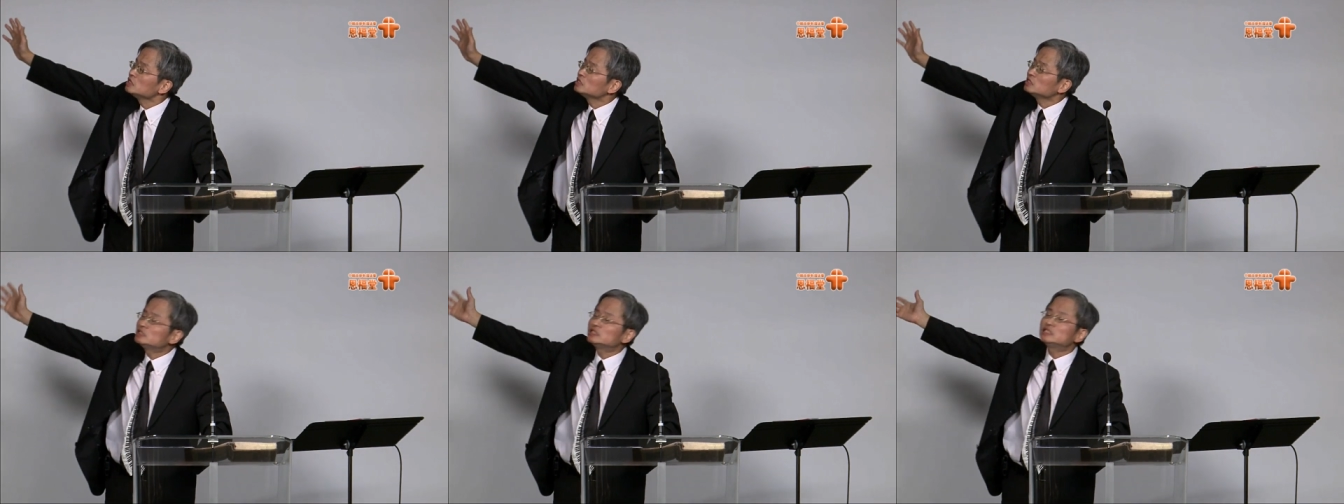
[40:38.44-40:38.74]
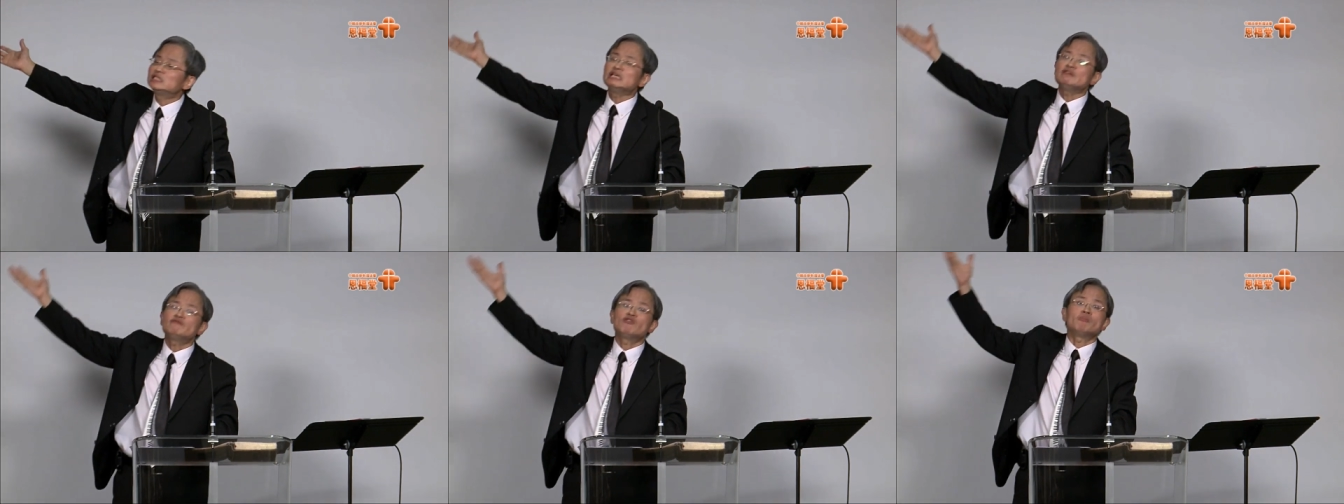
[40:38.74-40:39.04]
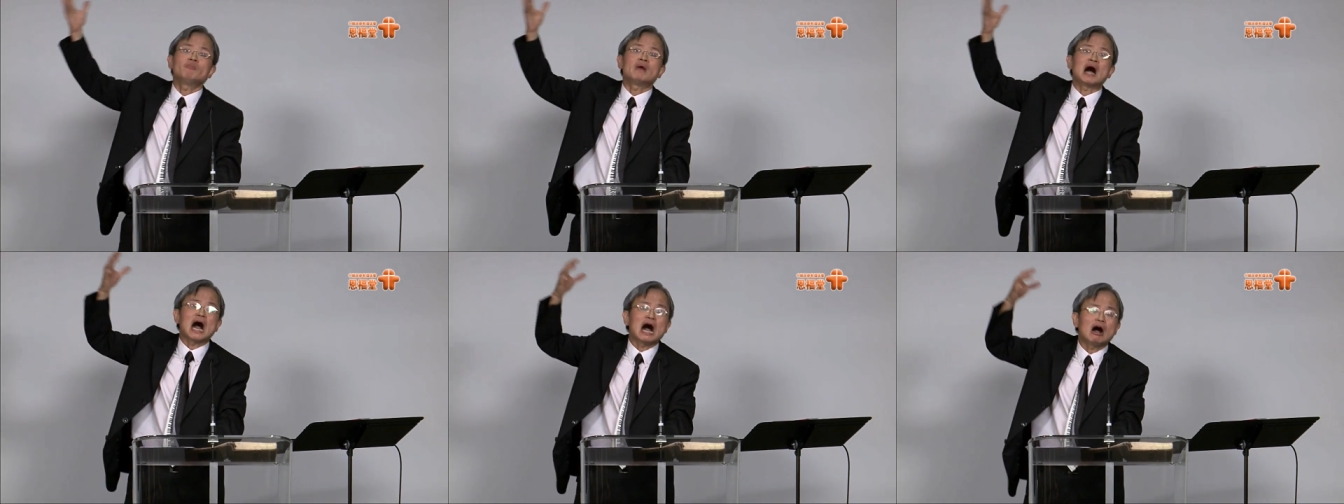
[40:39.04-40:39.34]
see from
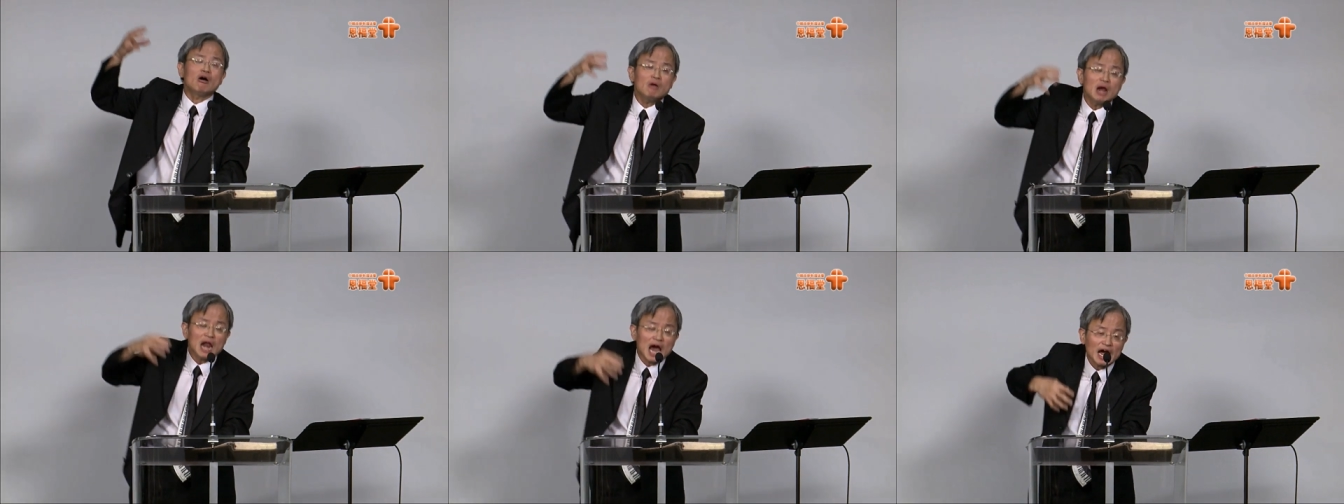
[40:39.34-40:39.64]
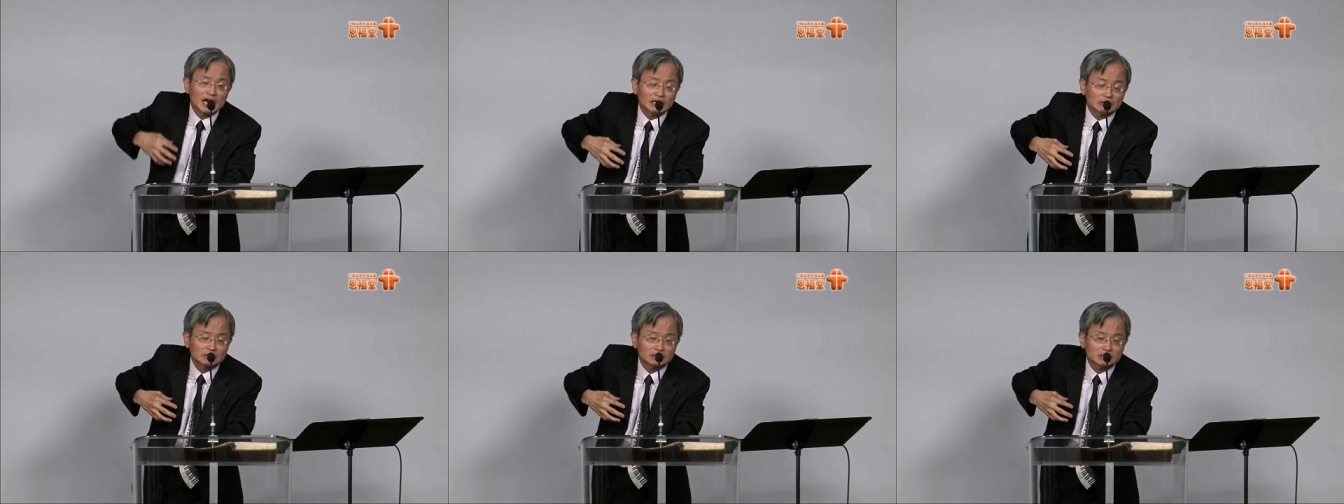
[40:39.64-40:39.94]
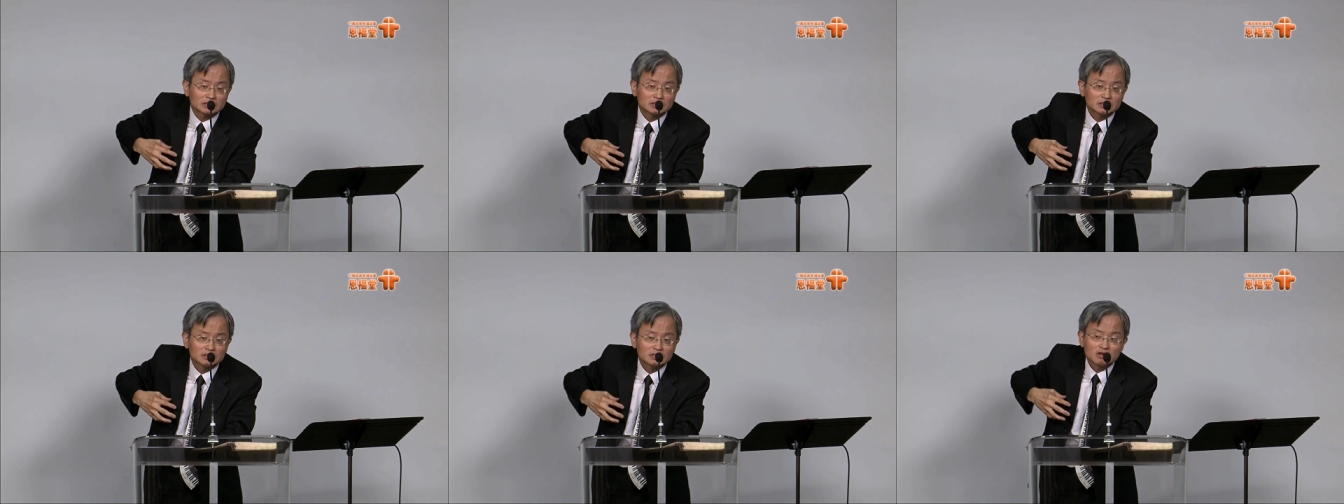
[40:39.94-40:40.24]
our lives,
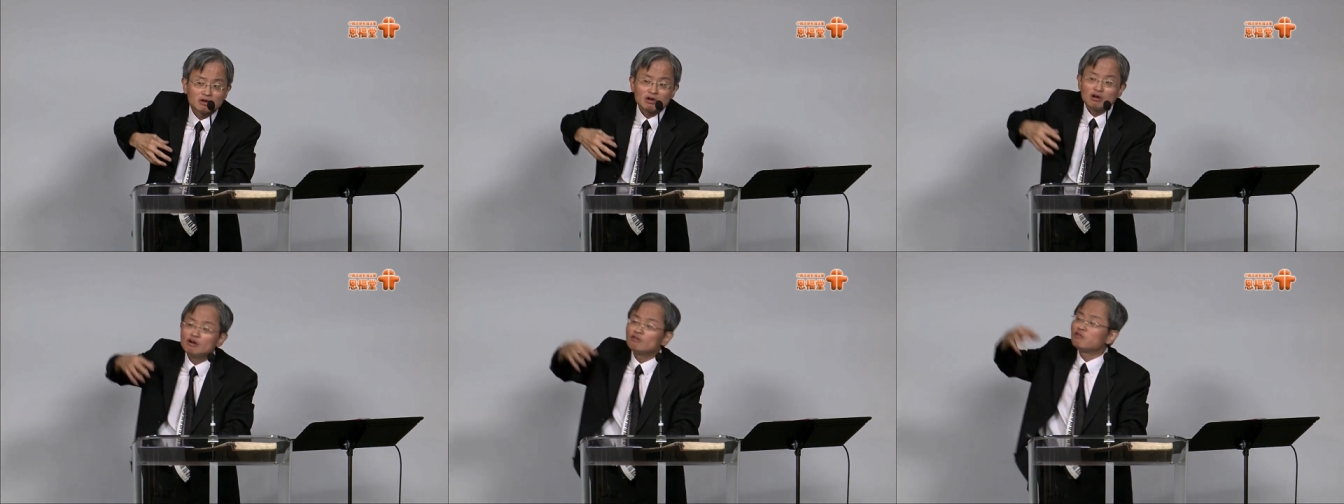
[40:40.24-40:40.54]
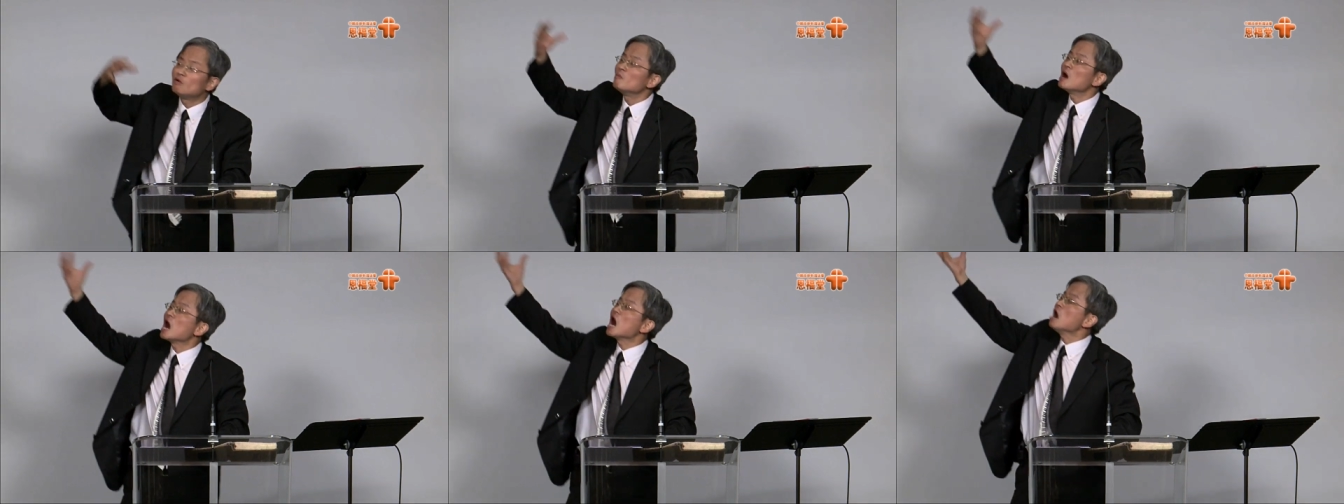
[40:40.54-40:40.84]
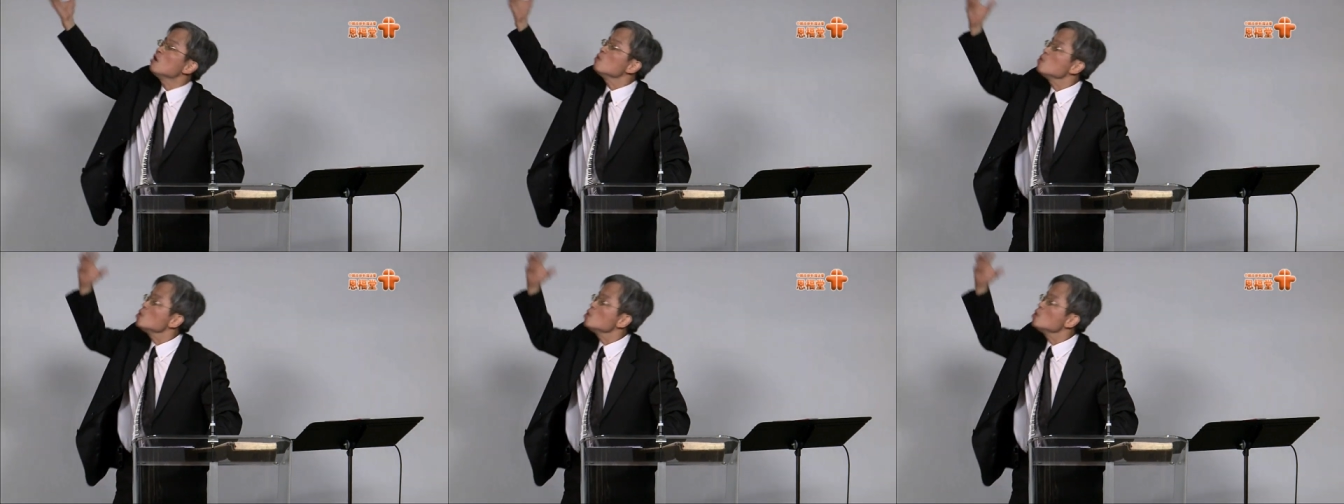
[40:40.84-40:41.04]
from our